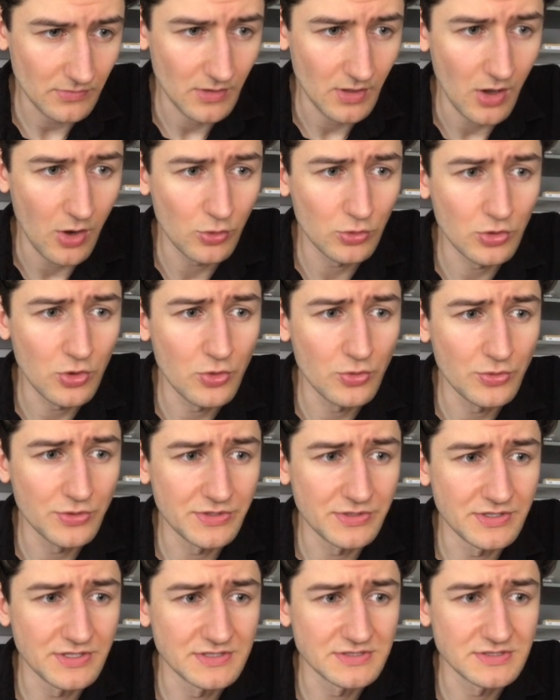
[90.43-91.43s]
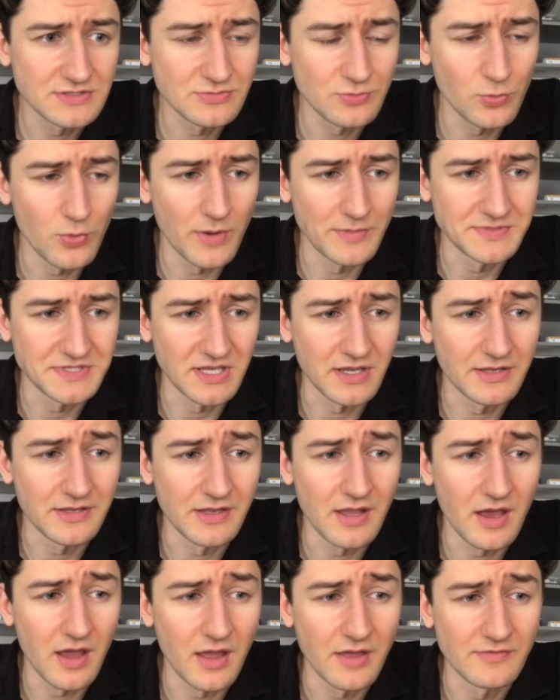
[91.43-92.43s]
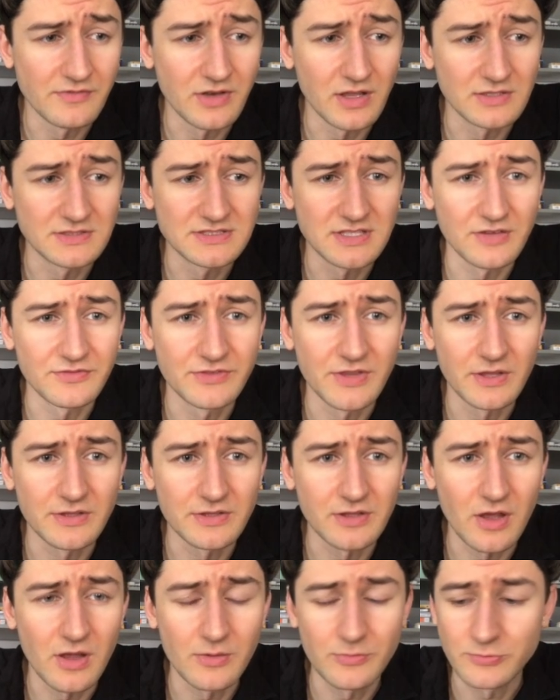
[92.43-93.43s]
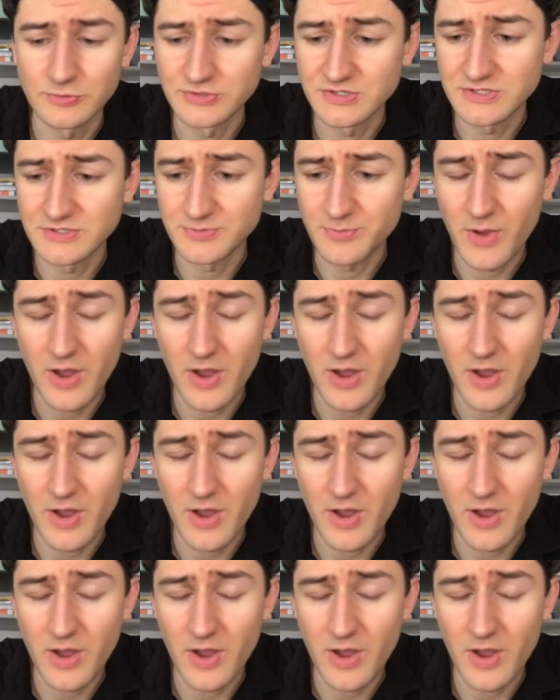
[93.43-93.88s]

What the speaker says: I'll go in this website, ivladislav.com, which is my